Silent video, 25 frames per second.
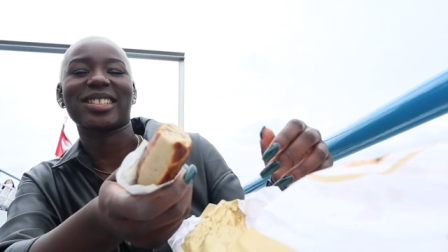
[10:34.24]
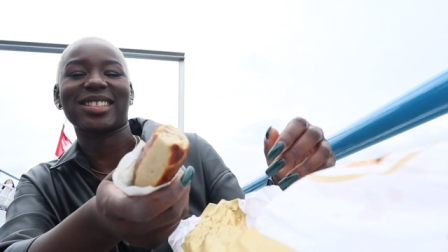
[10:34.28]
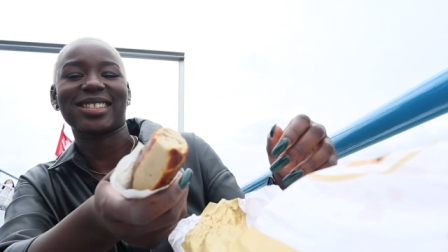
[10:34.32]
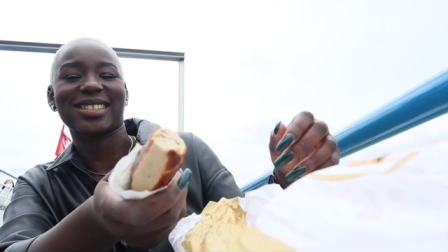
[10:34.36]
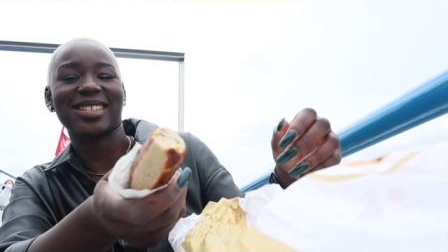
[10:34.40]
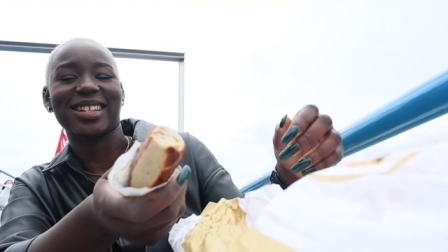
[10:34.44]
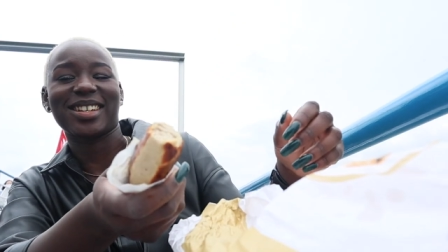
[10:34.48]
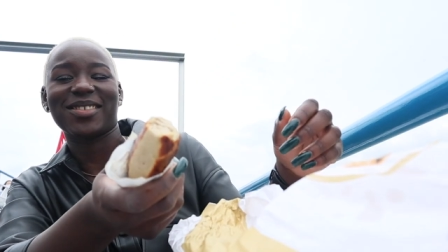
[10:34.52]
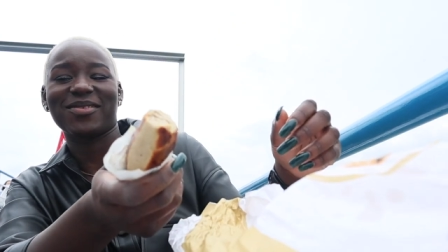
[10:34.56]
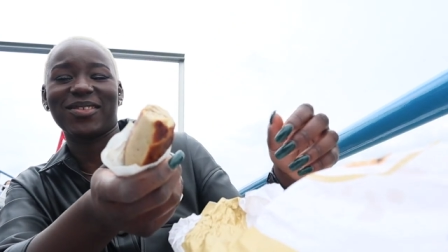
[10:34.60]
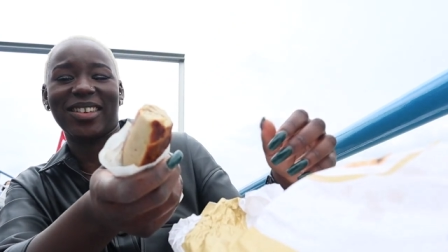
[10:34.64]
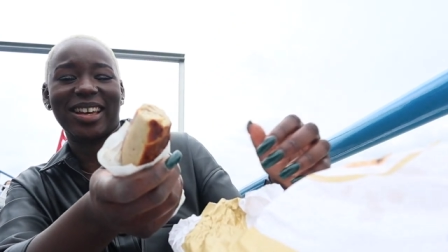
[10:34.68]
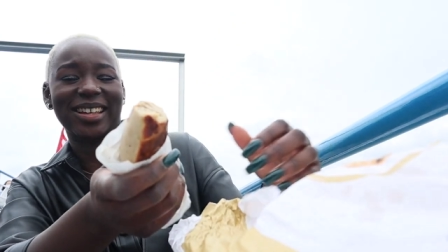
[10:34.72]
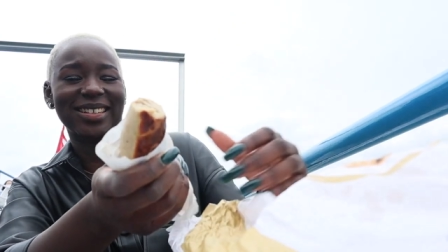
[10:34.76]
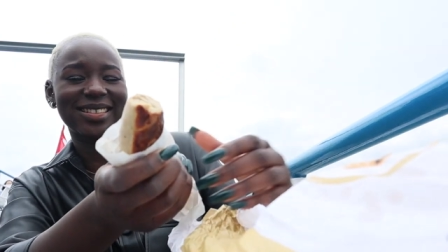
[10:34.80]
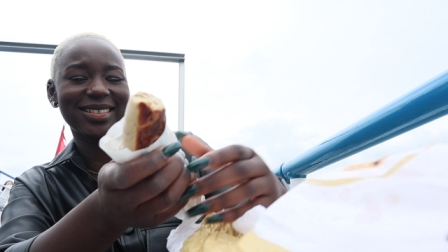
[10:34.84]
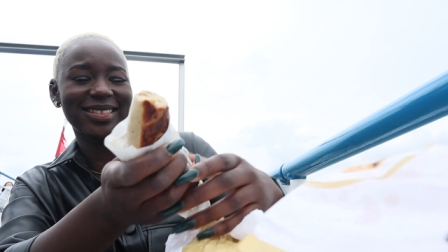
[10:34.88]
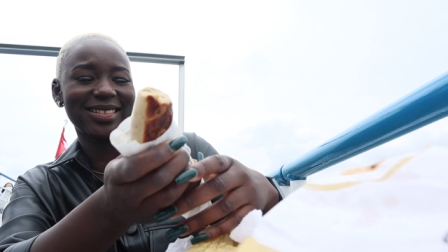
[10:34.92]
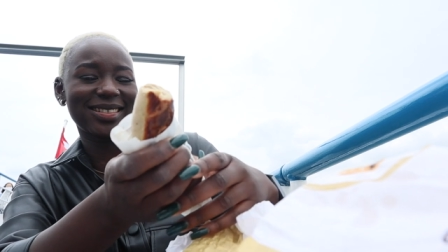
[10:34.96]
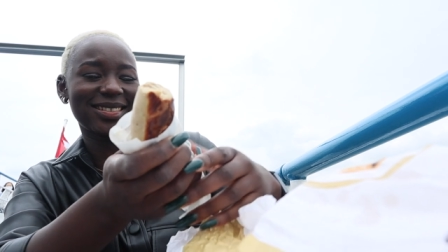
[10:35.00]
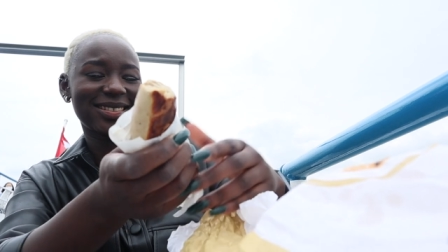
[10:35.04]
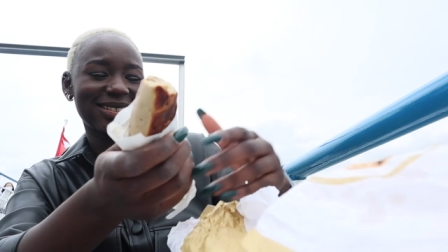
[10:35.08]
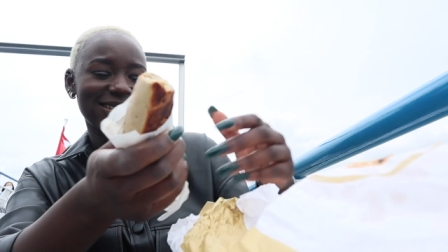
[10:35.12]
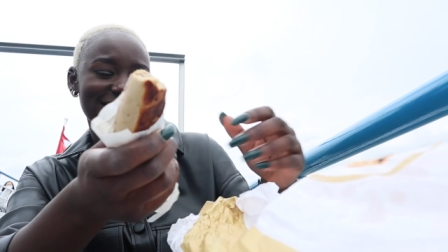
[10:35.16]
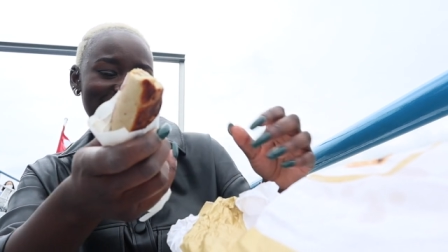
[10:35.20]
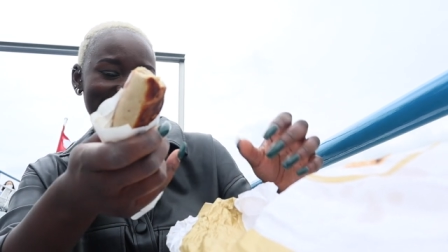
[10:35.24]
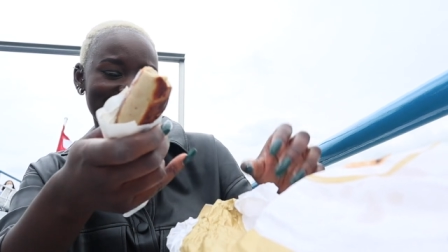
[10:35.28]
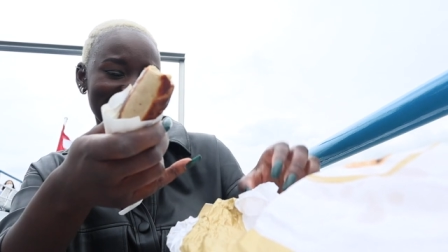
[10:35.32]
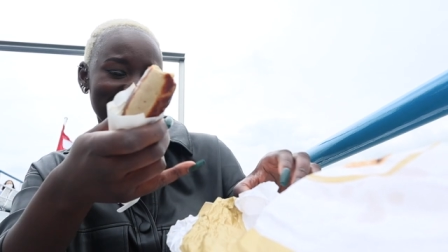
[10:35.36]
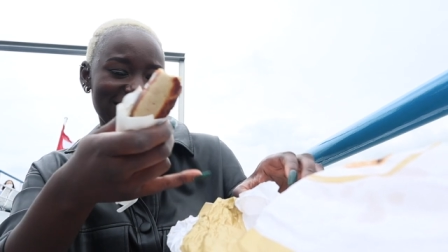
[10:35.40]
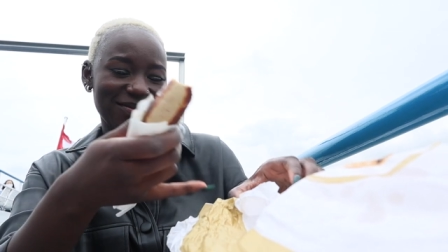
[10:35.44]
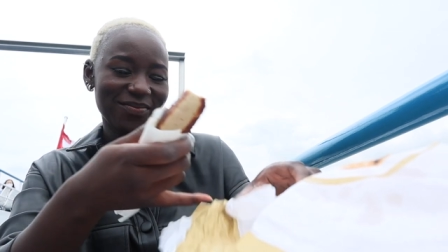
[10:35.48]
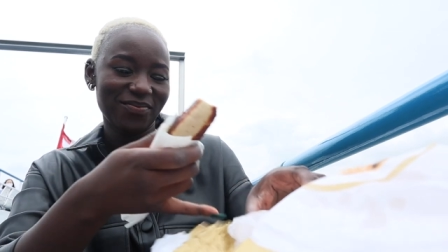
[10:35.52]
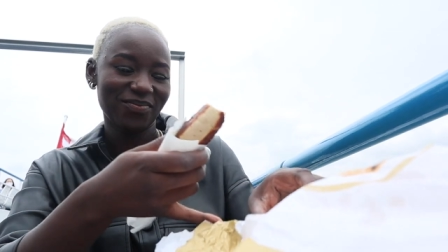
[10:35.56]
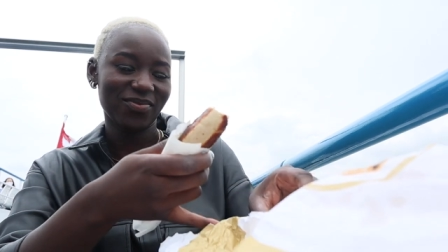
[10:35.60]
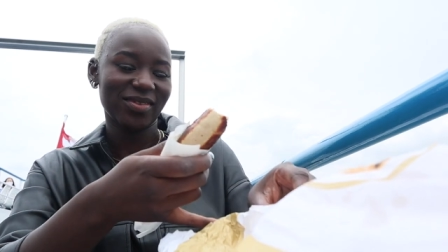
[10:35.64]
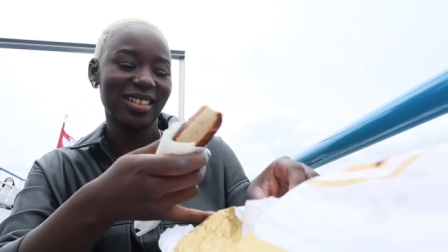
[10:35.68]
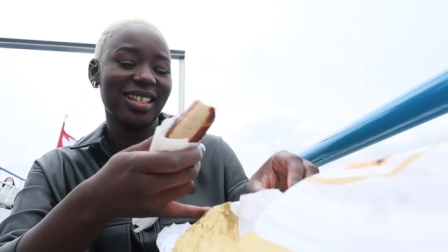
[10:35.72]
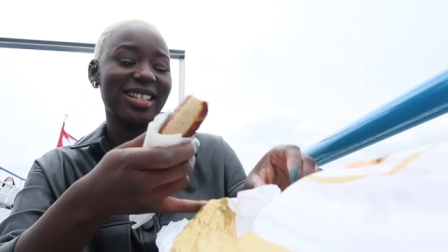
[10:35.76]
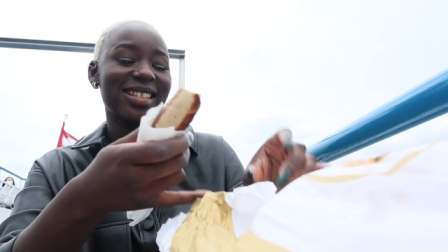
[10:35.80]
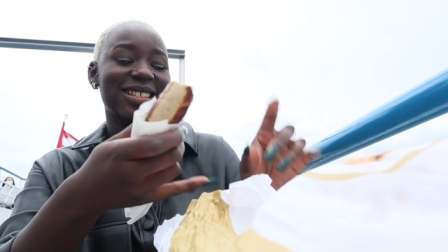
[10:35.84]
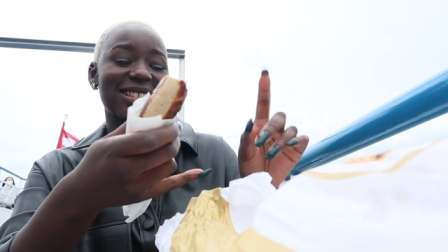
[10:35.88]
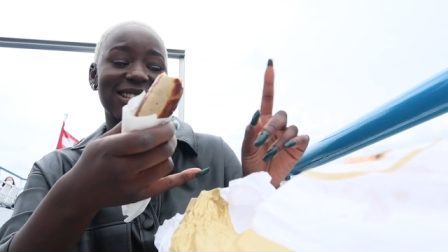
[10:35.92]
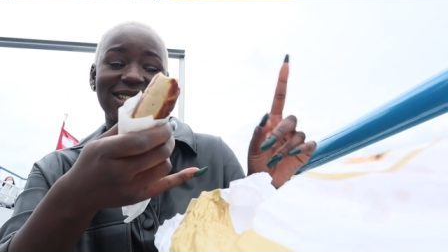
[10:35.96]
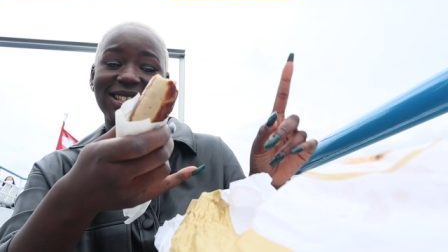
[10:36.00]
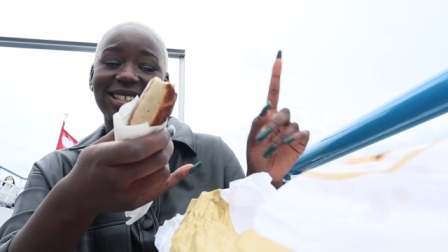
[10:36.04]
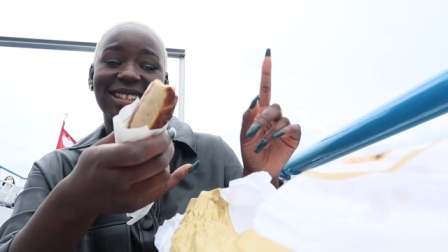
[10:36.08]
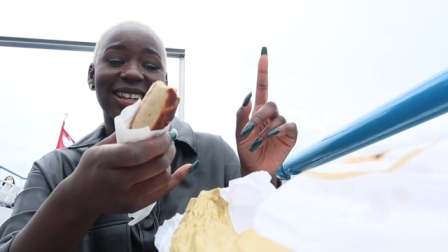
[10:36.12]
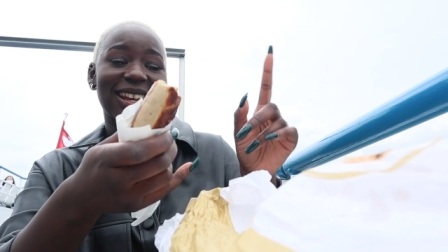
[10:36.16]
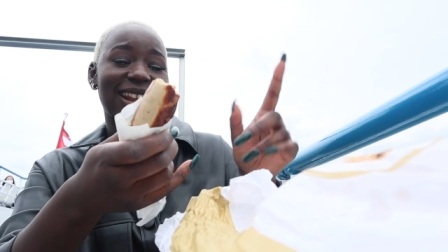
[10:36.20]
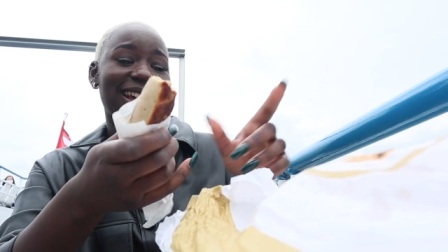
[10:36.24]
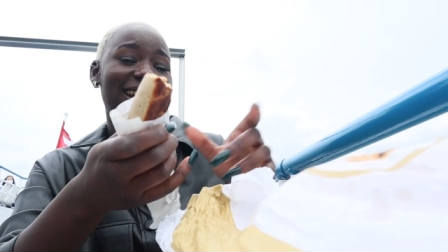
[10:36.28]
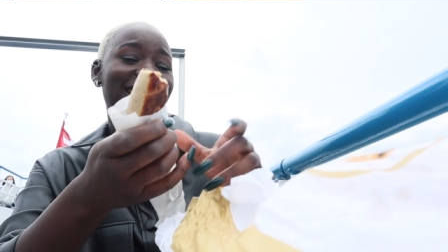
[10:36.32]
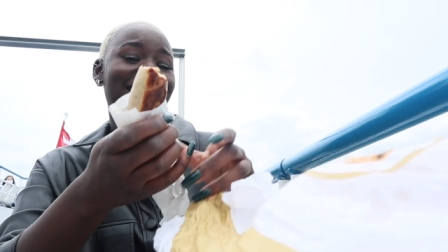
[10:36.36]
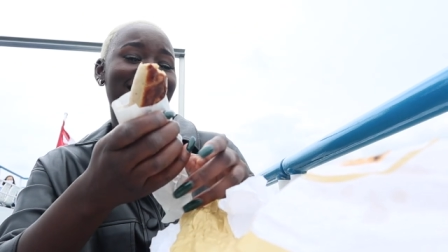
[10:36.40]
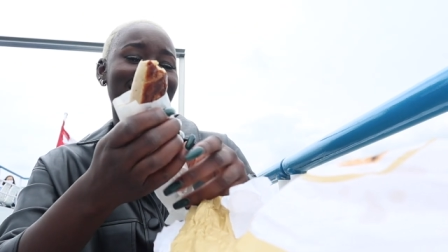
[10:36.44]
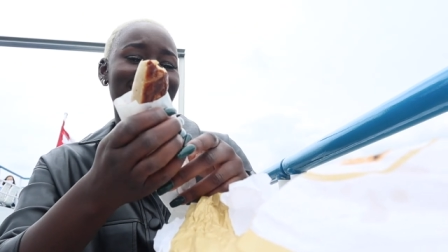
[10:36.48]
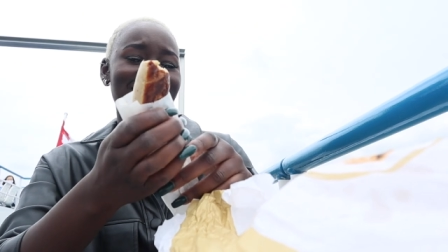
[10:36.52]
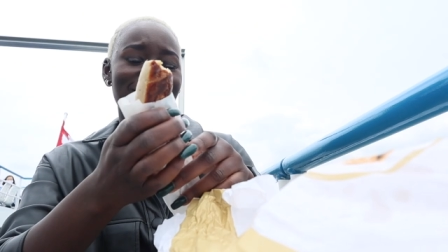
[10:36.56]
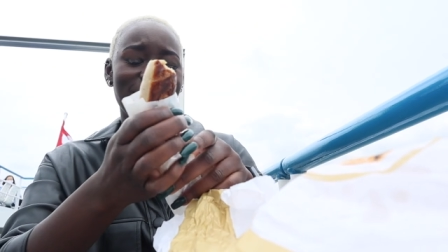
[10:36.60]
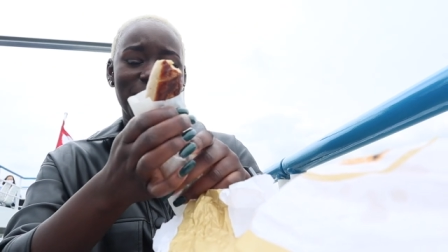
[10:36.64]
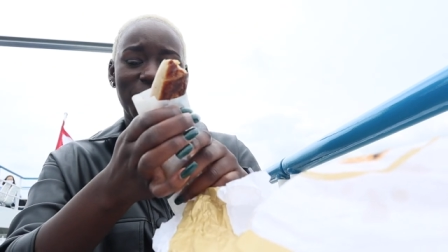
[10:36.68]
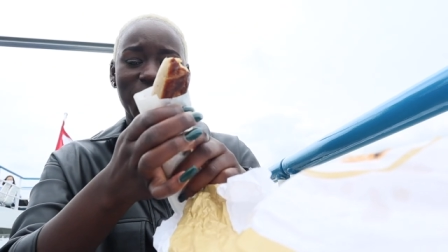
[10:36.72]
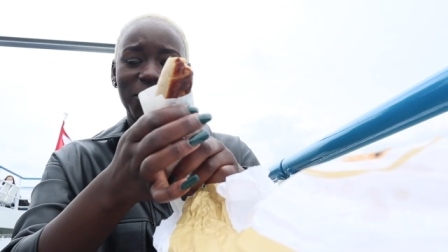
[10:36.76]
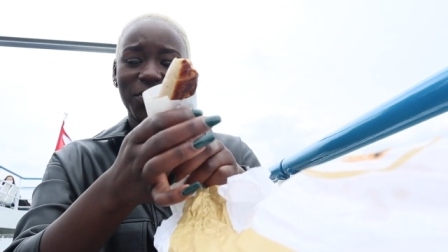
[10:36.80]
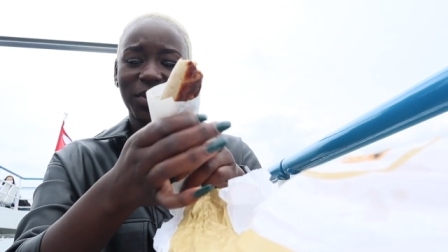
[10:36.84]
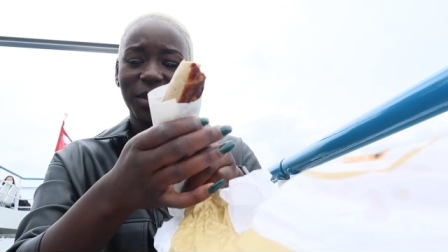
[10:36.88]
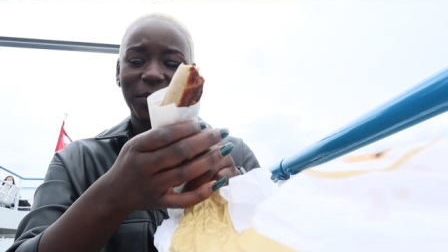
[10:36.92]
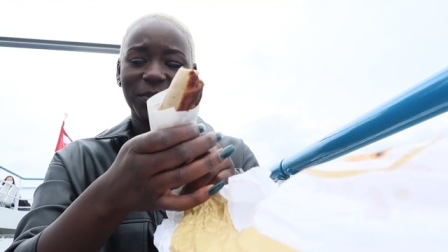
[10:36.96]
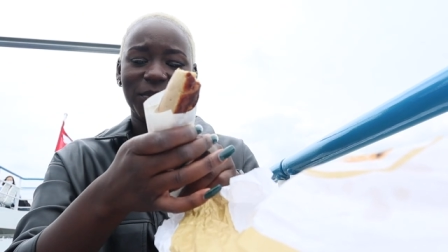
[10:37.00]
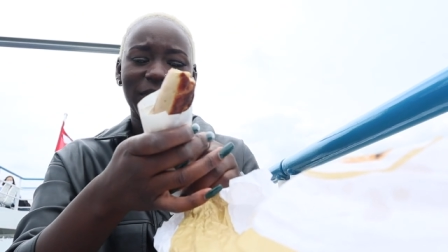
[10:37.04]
at that, man. Oh, yeah. He didn't lie.